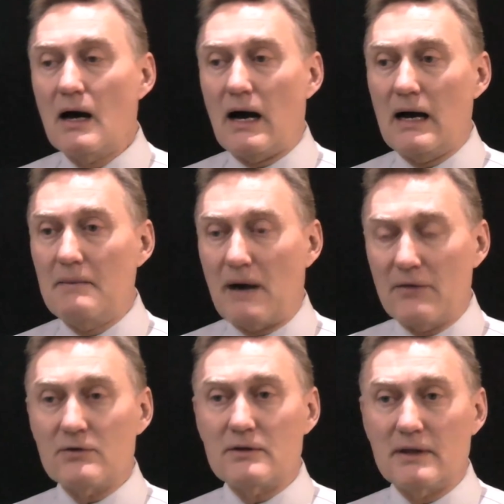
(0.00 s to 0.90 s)

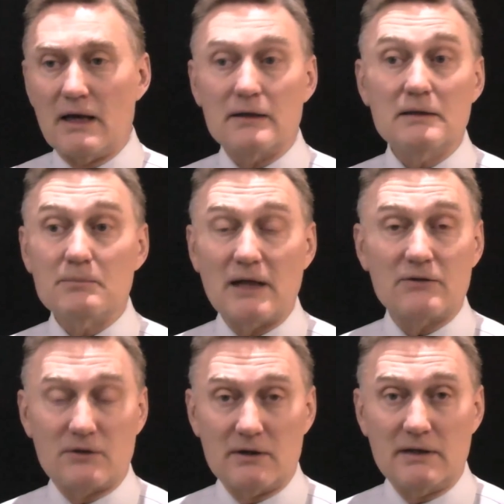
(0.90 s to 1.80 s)
Other than that,
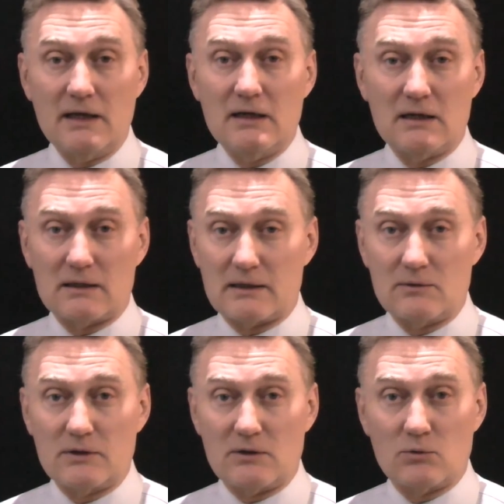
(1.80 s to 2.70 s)
implants in a day
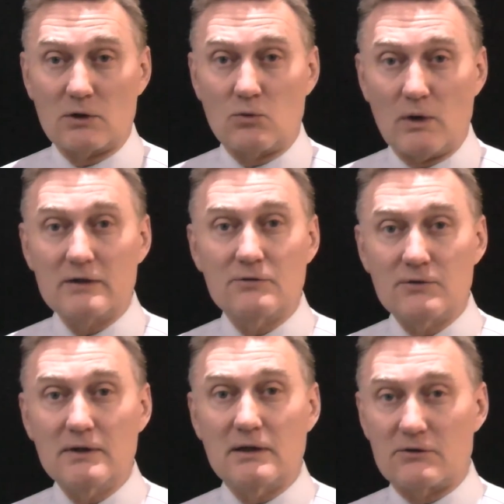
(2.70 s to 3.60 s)
can work
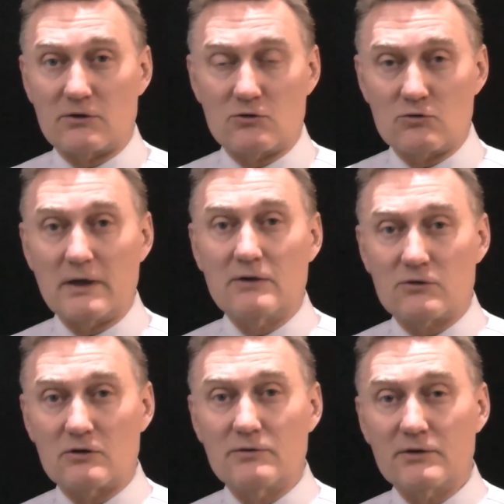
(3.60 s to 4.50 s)
wonderfully. It's a great
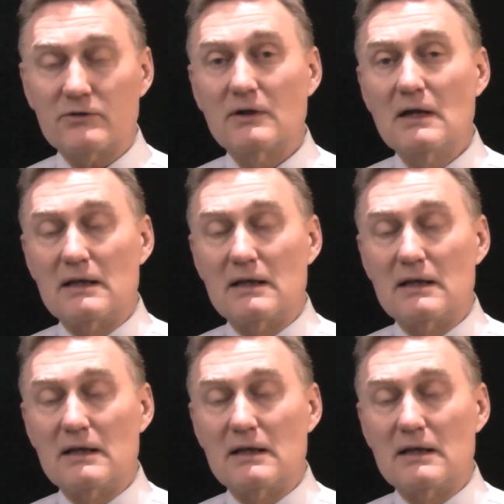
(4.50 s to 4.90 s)
service.